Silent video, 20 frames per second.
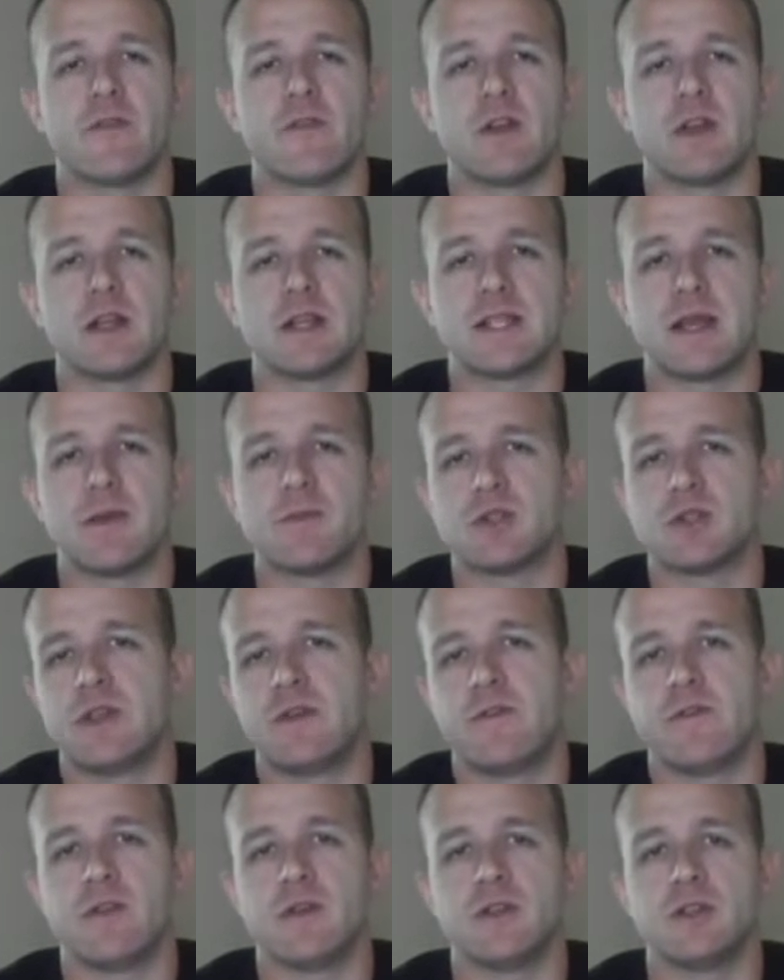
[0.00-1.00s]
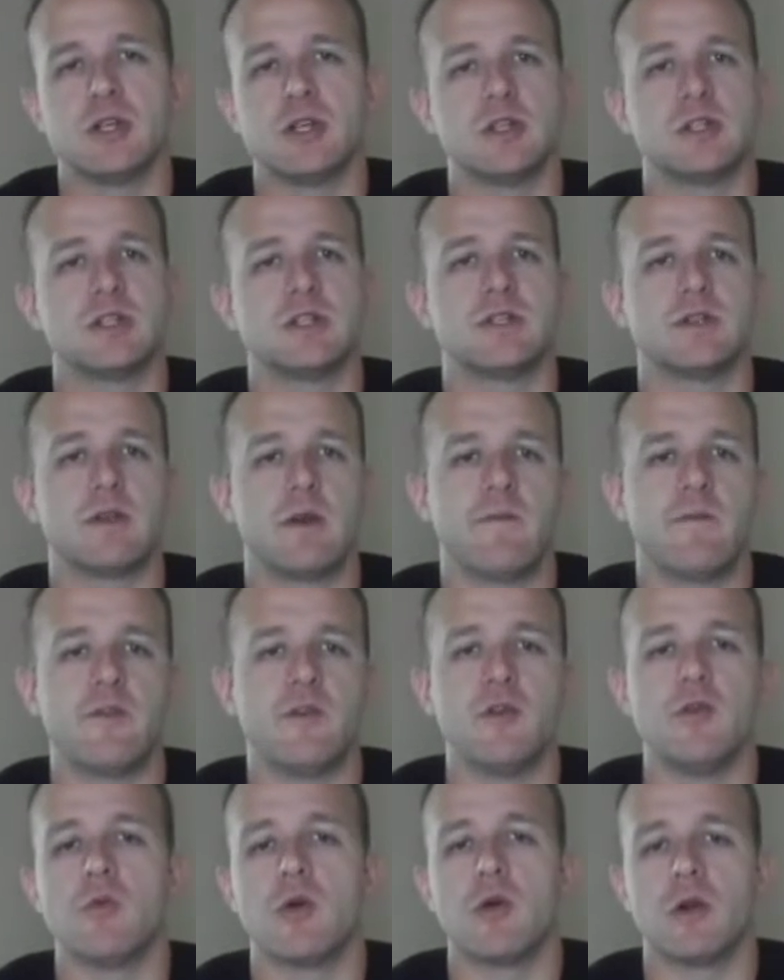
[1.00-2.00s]
different examples, give the judges
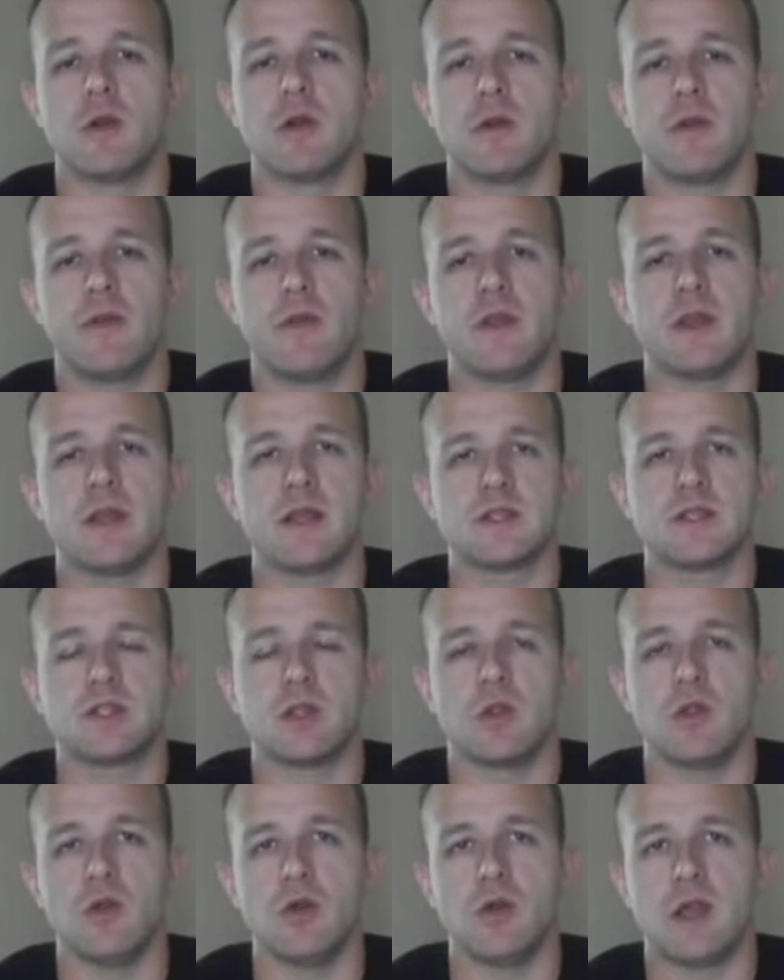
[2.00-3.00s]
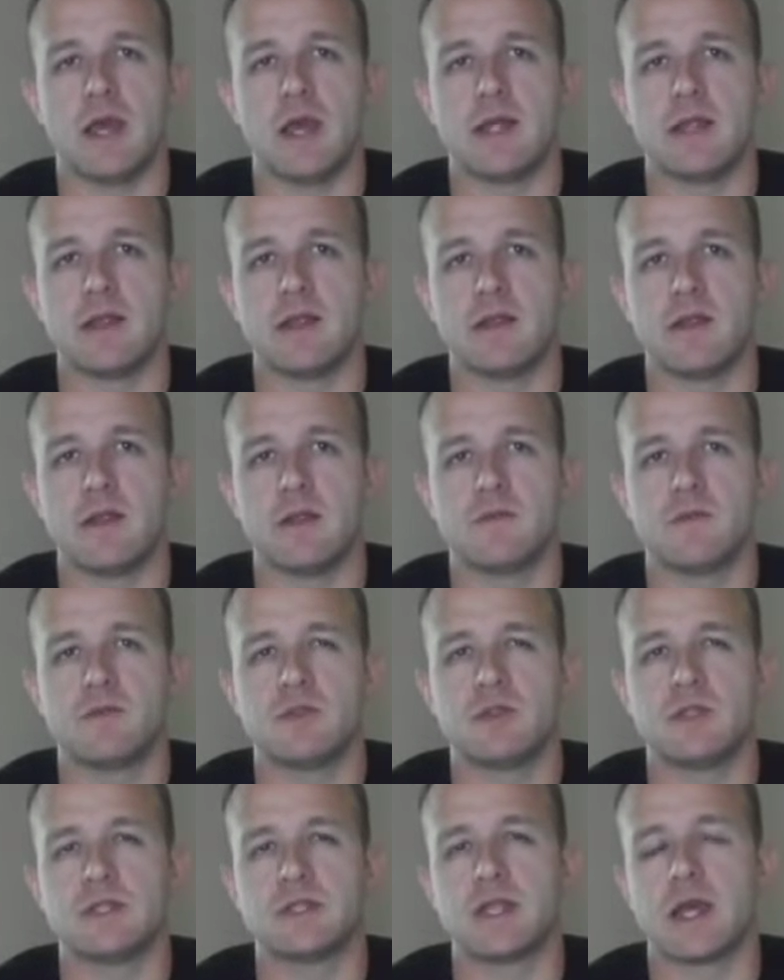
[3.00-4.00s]
a few more things to look at and
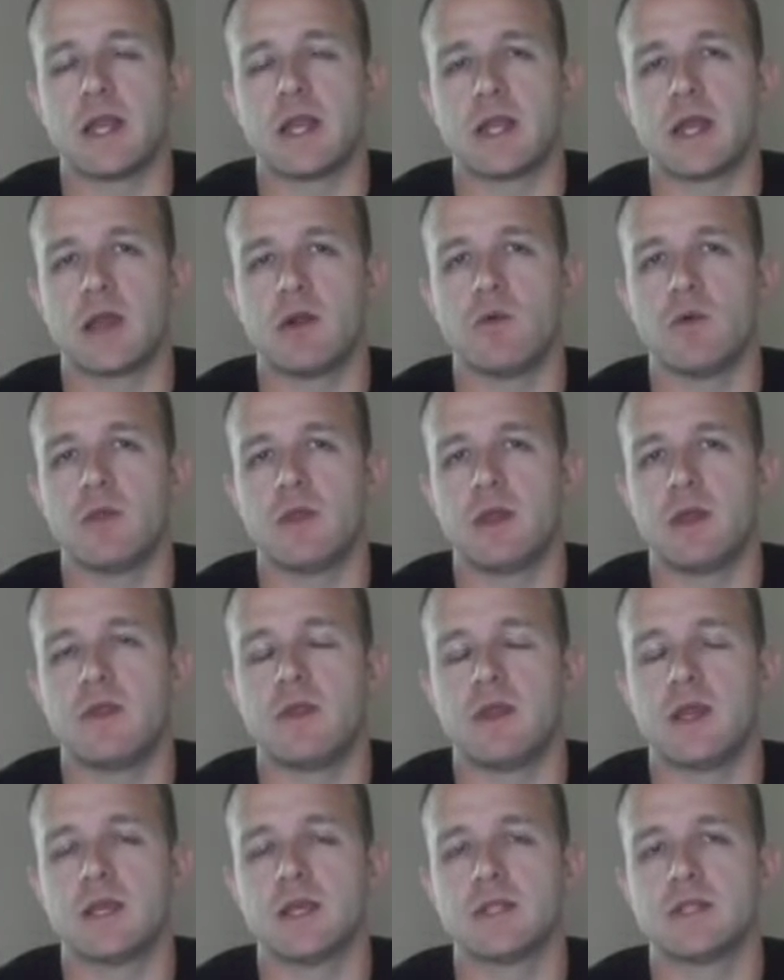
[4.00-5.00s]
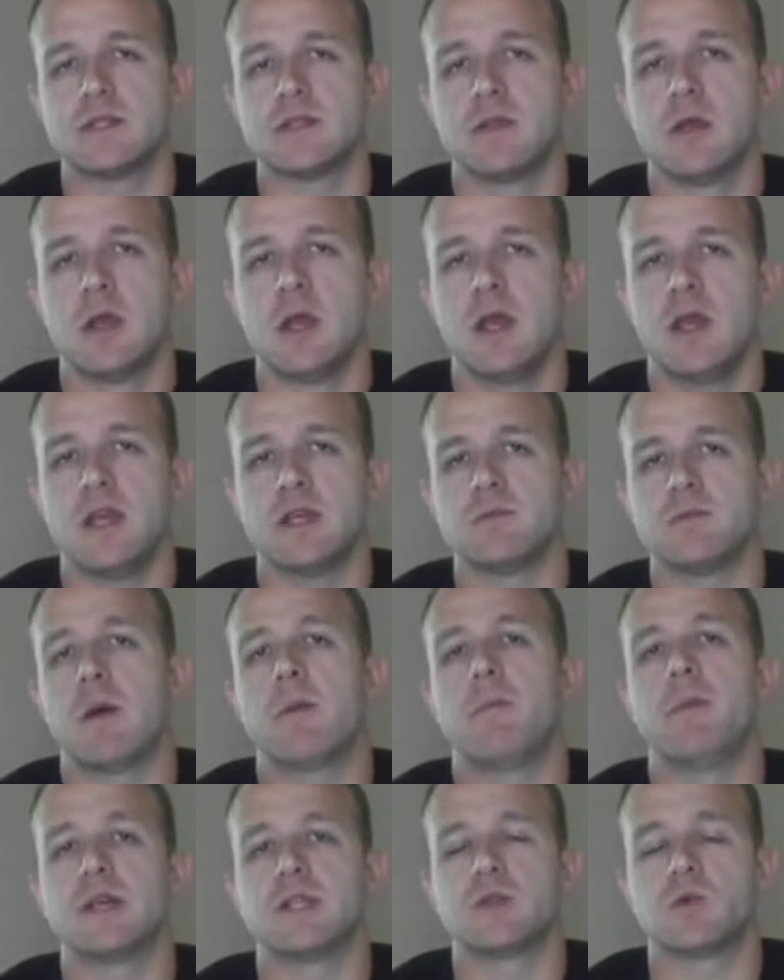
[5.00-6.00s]
then decide kind of what they think is
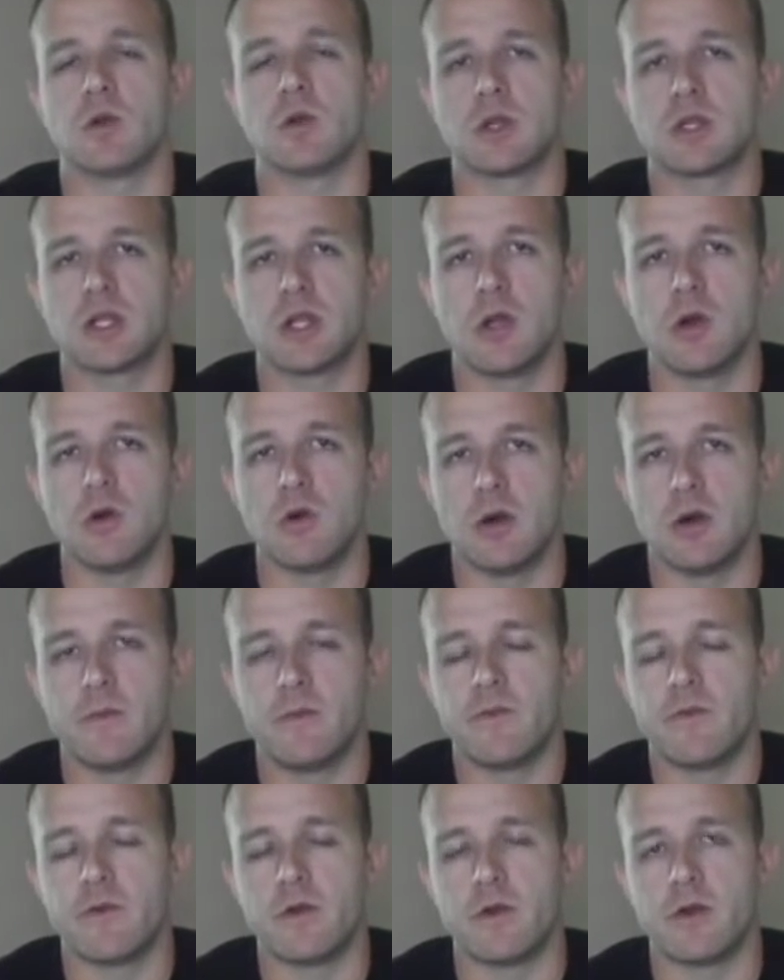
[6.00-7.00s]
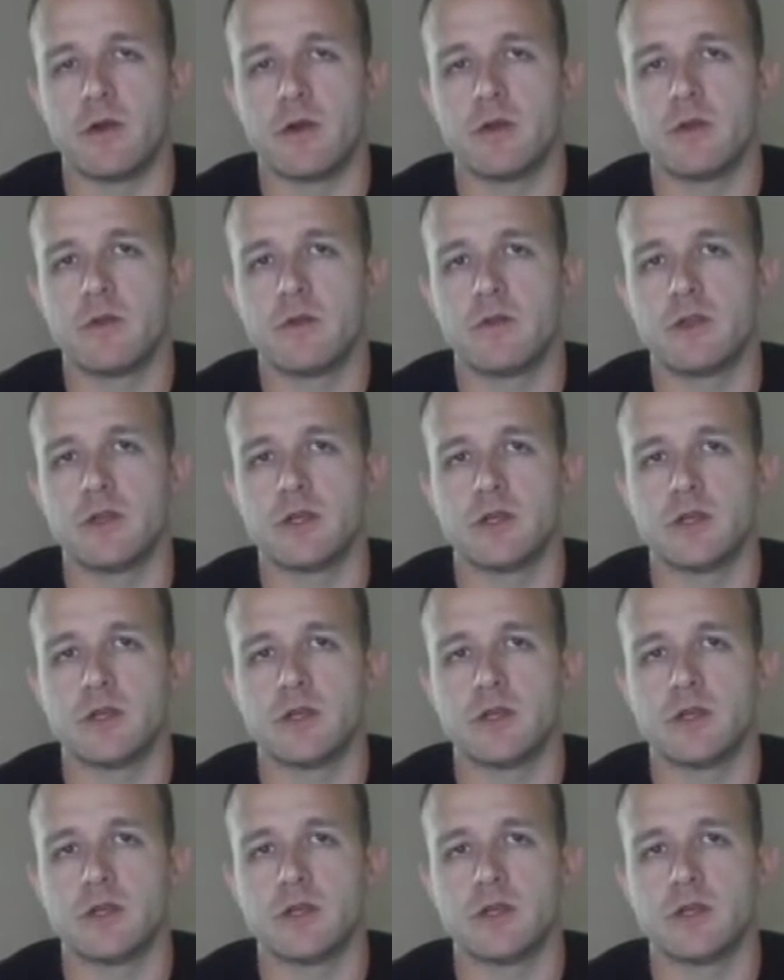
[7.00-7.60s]
my best work to go up for